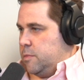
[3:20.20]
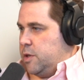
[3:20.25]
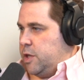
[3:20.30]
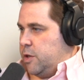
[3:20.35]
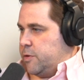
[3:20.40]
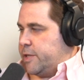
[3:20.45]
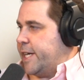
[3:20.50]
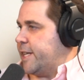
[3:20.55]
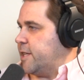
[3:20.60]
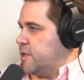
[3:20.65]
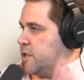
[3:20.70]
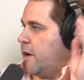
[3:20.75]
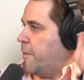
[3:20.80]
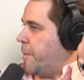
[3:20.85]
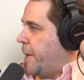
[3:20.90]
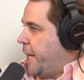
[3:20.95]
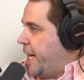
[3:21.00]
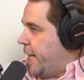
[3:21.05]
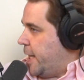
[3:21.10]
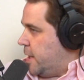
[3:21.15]
take this off my
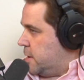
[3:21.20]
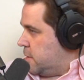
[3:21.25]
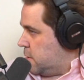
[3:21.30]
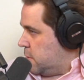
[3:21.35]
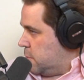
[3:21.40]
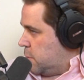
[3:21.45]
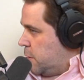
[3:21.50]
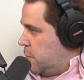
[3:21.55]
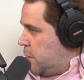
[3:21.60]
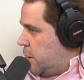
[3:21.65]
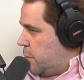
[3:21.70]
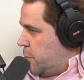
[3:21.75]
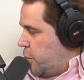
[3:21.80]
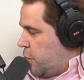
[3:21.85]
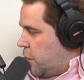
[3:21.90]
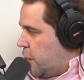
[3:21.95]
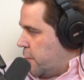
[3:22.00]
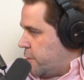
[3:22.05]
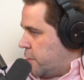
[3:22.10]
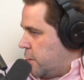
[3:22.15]
hands. What we
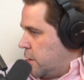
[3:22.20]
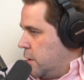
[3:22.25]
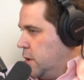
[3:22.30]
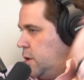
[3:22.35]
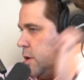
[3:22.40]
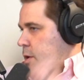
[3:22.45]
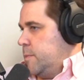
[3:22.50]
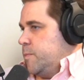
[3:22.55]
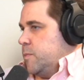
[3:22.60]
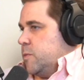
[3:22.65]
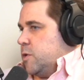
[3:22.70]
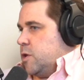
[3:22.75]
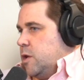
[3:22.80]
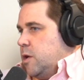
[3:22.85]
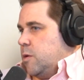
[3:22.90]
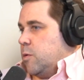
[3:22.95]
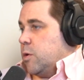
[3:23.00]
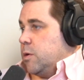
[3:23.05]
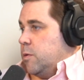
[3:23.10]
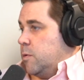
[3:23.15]
offer. So
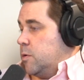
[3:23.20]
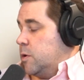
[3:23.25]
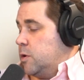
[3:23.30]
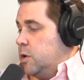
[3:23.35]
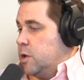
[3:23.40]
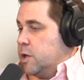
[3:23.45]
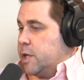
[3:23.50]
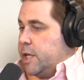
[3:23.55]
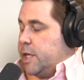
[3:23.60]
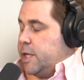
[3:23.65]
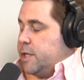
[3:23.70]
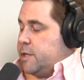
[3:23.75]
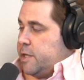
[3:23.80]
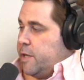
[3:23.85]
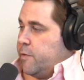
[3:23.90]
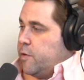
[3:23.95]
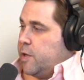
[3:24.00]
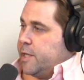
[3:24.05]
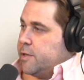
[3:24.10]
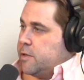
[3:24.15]
we're looking at
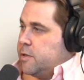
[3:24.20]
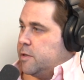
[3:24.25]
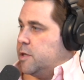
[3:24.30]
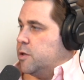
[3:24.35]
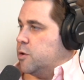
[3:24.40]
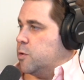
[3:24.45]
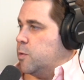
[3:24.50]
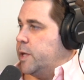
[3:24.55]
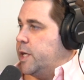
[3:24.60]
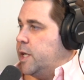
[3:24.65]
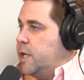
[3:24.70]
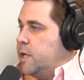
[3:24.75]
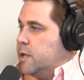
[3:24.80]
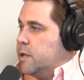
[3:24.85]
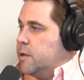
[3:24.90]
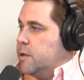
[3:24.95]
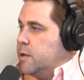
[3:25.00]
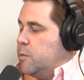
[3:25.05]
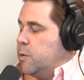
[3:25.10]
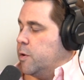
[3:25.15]
several houses this week.
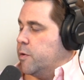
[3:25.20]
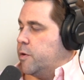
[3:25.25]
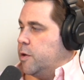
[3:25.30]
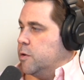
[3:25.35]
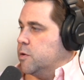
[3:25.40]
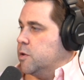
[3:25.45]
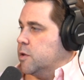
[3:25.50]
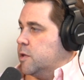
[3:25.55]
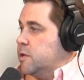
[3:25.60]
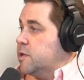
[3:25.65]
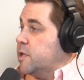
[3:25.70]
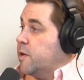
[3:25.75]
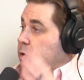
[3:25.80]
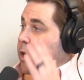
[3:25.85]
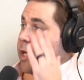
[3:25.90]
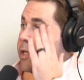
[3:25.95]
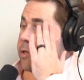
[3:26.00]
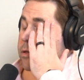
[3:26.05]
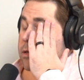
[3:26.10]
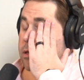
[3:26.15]
Realty has looked at several
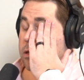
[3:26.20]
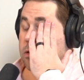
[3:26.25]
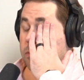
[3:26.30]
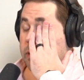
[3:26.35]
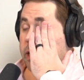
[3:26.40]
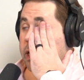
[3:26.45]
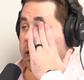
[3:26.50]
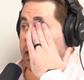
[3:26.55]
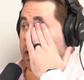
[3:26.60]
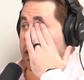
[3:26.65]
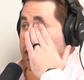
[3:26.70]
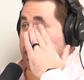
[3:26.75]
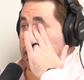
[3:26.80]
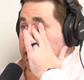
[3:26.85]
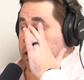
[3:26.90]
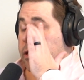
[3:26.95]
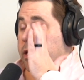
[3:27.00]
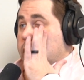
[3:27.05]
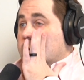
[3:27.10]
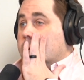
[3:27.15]
houses this week
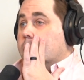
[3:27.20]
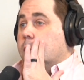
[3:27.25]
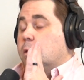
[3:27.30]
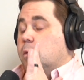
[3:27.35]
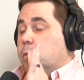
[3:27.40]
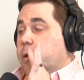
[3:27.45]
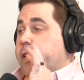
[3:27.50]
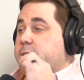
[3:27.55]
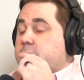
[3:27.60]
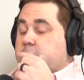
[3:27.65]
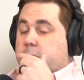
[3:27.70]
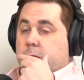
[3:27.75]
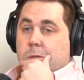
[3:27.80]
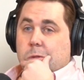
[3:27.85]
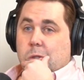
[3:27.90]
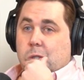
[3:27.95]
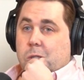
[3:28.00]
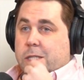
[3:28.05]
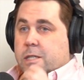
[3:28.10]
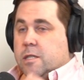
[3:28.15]
that are rented.
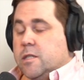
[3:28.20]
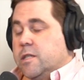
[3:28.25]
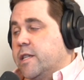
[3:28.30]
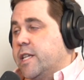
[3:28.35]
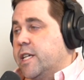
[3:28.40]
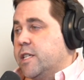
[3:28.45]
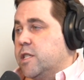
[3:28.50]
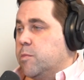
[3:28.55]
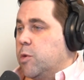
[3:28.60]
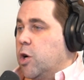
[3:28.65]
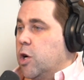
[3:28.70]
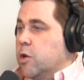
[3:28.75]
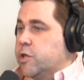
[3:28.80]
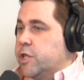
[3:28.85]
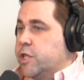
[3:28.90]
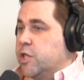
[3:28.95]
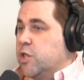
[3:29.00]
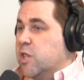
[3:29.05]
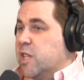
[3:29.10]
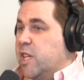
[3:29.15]
I think tomorrow she's
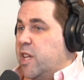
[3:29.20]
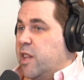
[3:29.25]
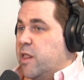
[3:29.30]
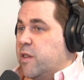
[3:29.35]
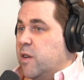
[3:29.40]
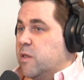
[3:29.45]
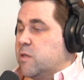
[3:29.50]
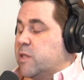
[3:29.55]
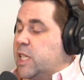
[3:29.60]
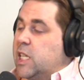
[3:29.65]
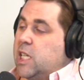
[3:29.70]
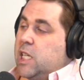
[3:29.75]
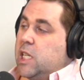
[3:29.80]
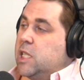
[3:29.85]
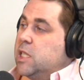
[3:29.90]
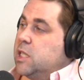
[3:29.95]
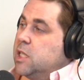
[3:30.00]
looking at 13.